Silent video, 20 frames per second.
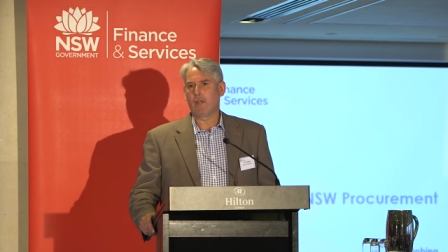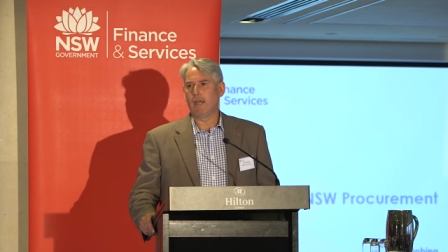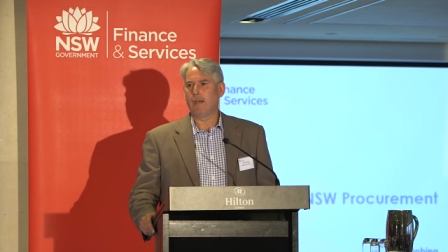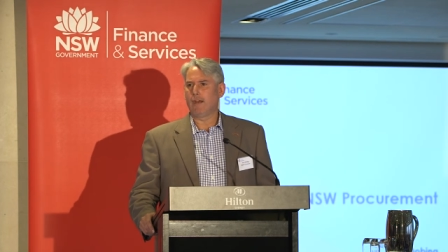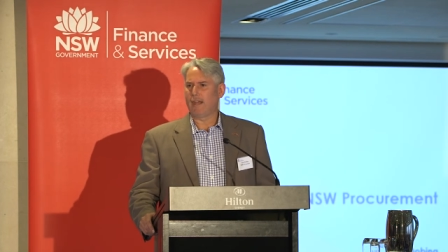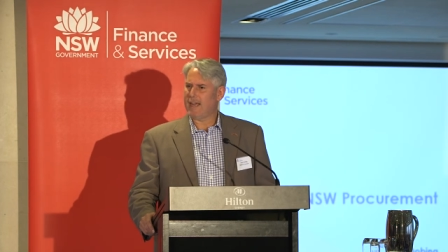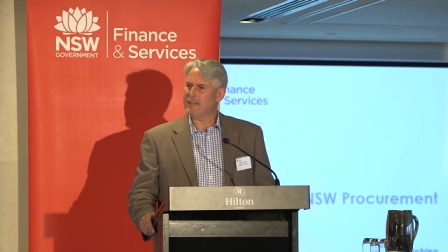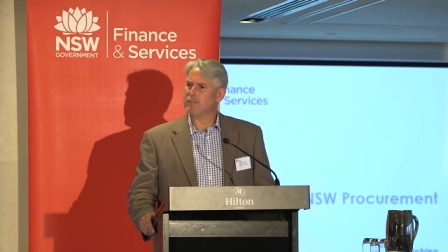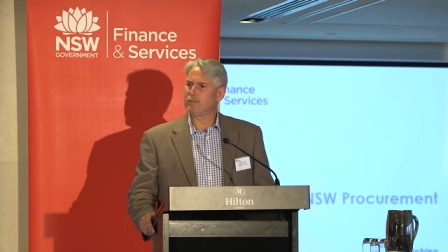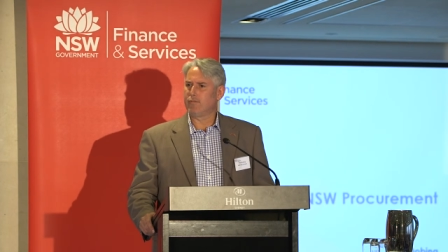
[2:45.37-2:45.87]
And
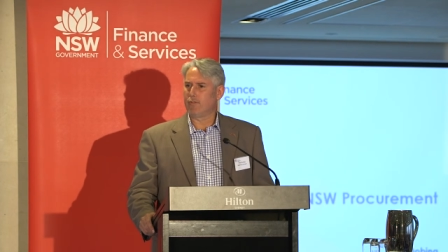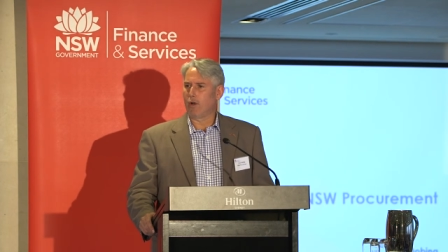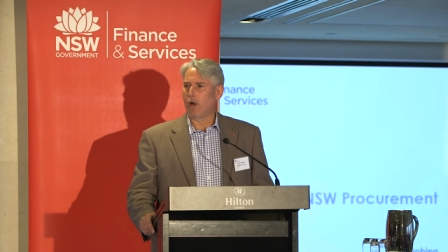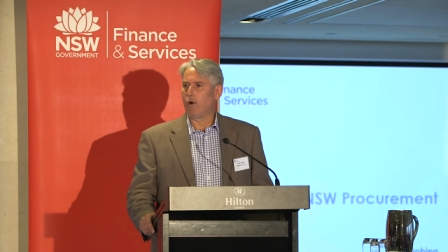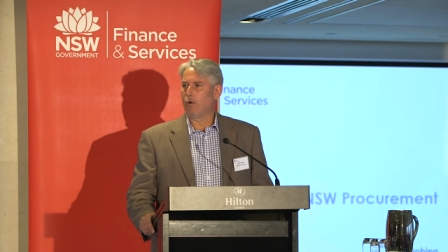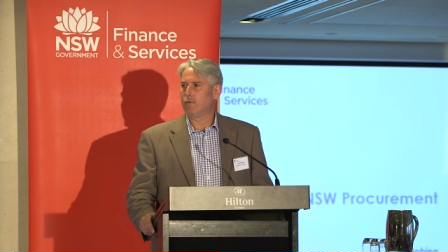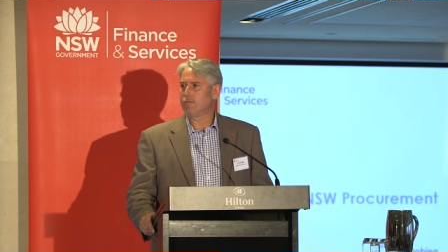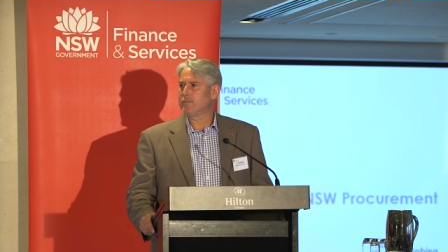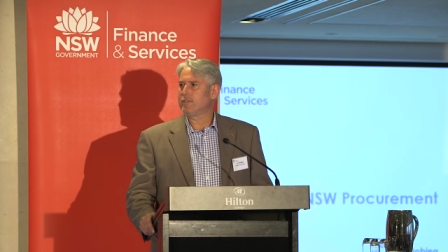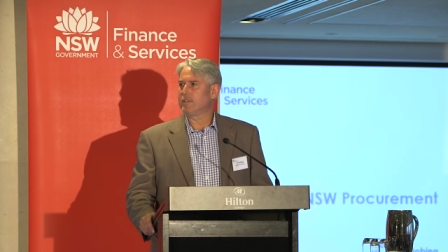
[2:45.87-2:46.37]
it has
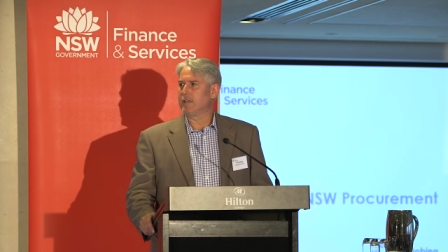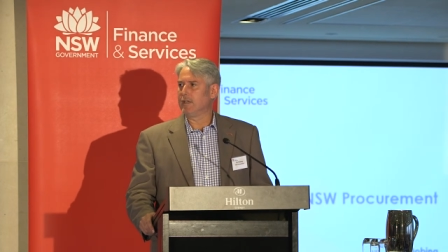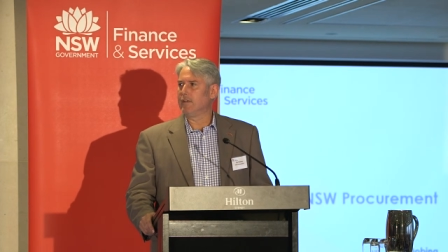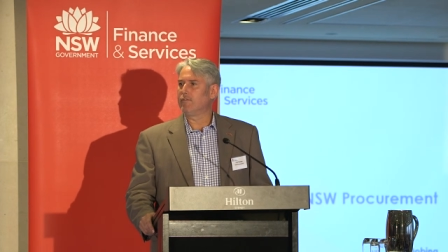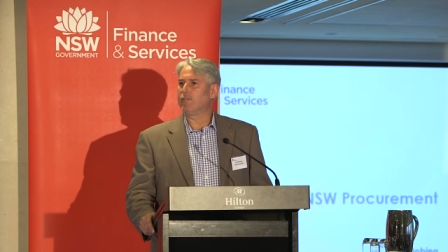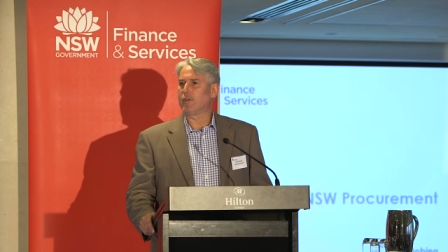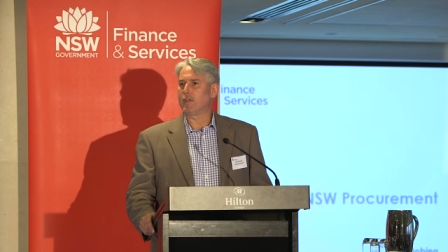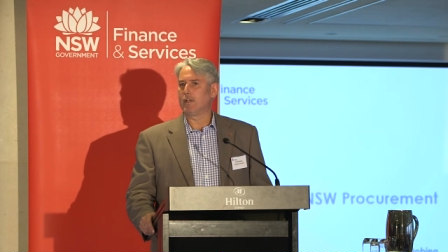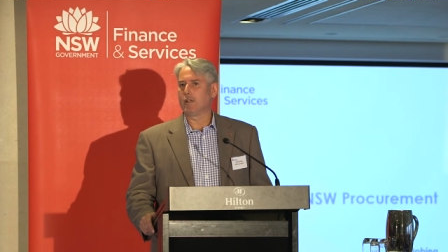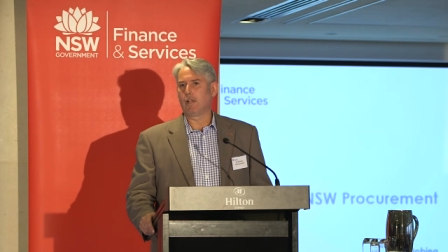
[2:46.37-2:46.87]
evolved
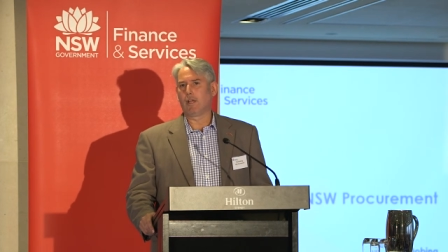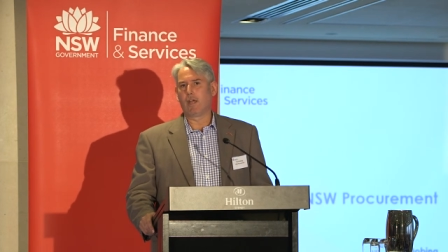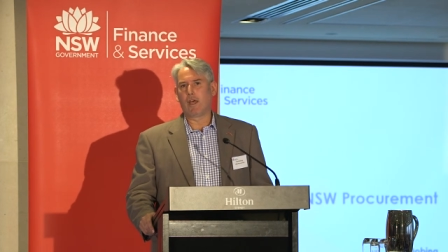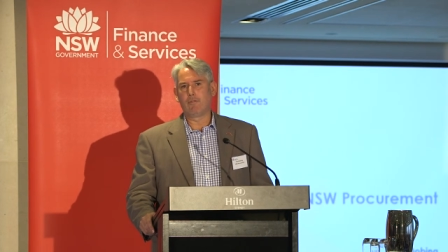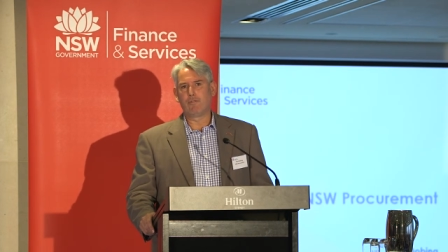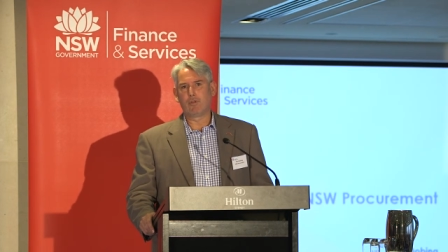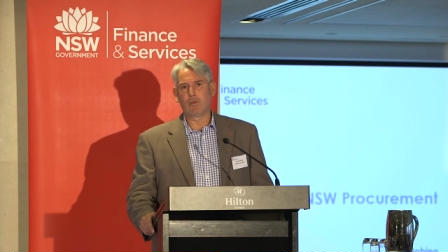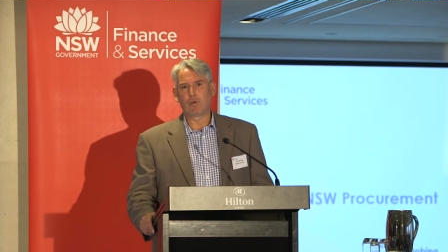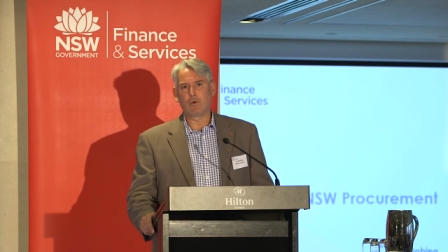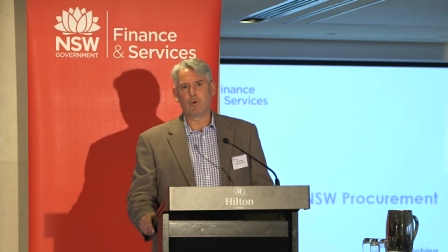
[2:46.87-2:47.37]
significantly
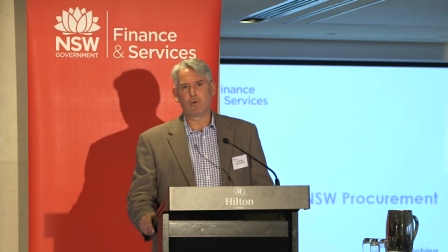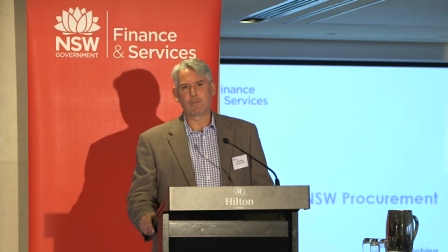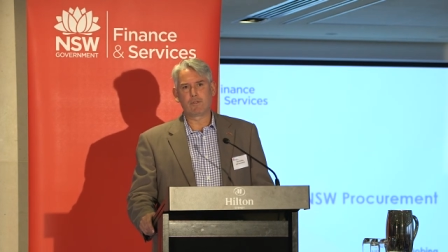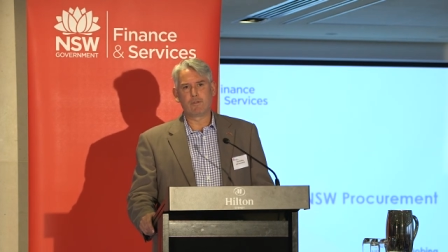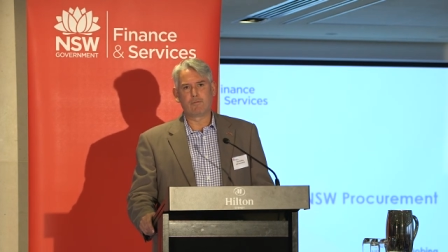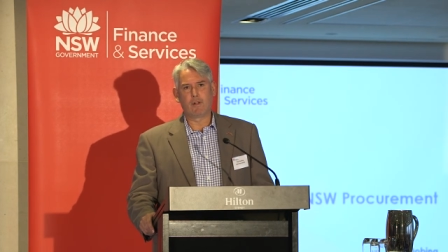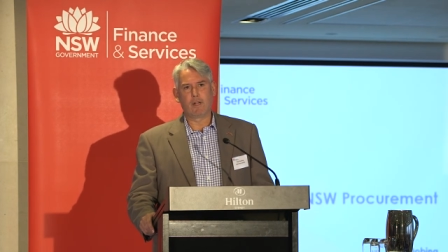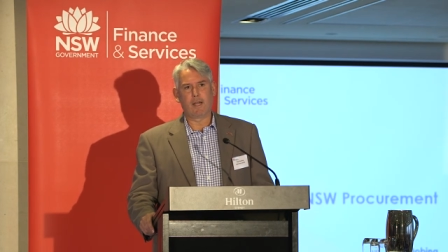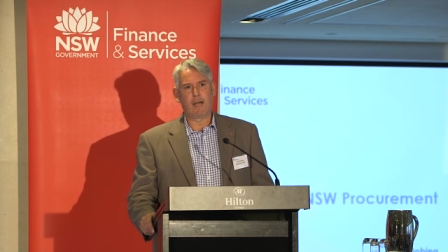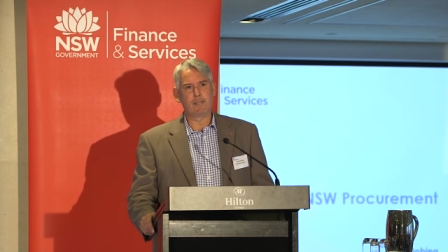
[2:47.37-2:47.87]
over the
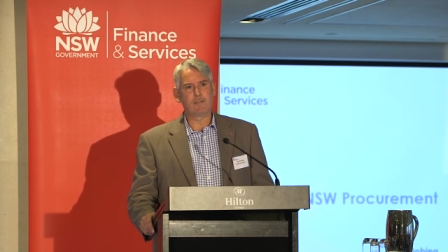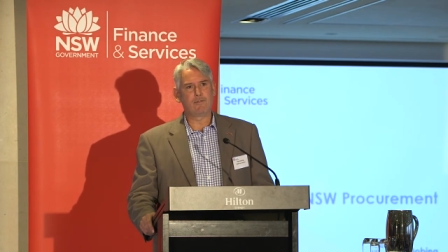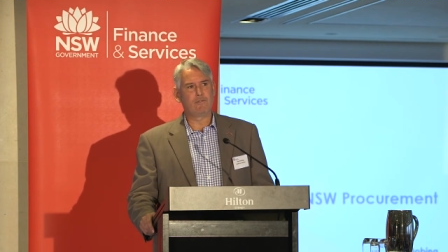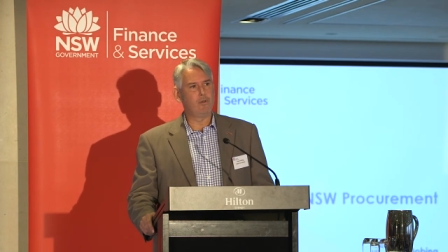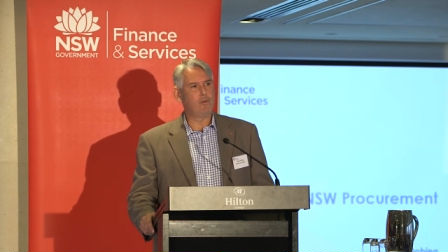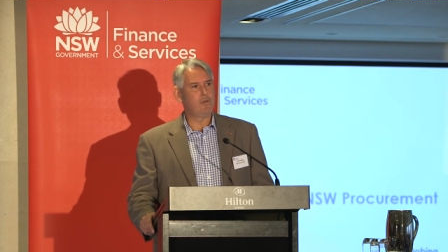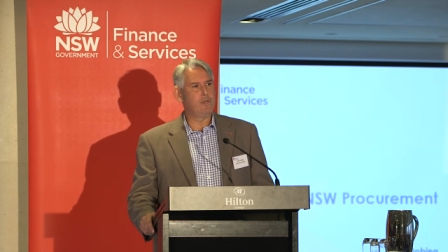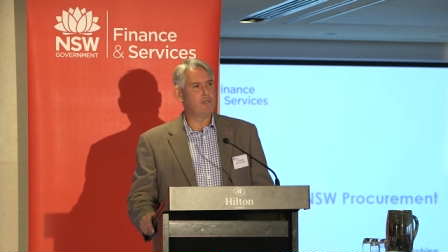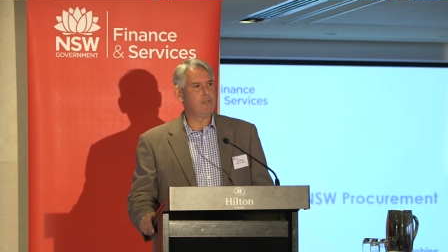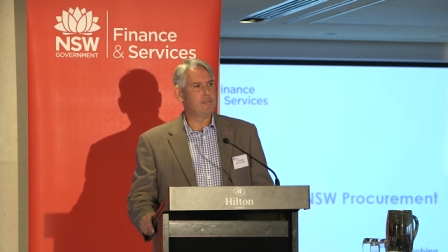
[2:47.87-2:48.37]
course of the last
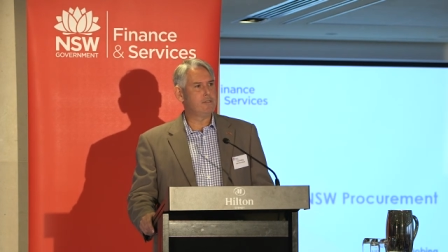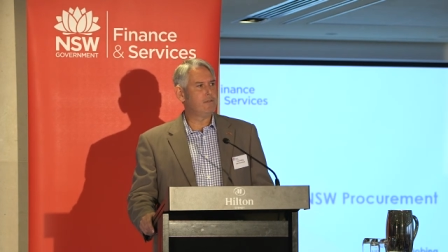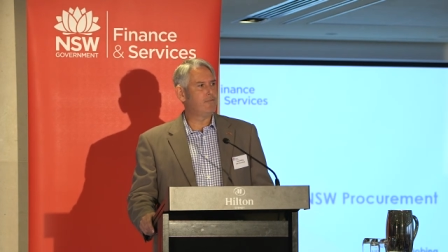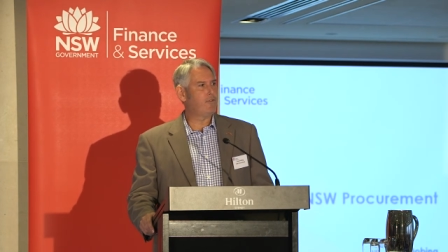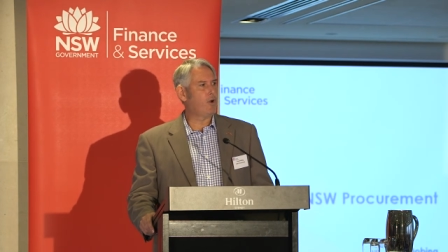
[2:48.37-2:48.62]
few years.